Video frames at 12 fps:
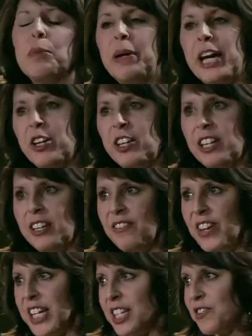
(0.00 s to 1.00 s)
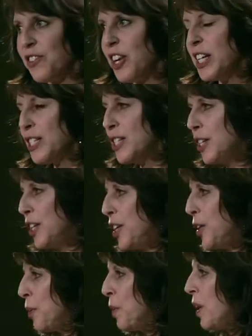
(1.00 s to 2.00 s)
prepared in advance for us to
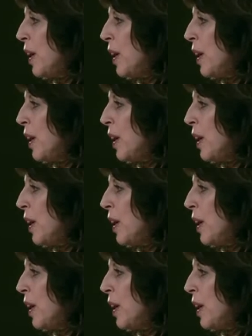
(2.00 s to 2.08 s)
do.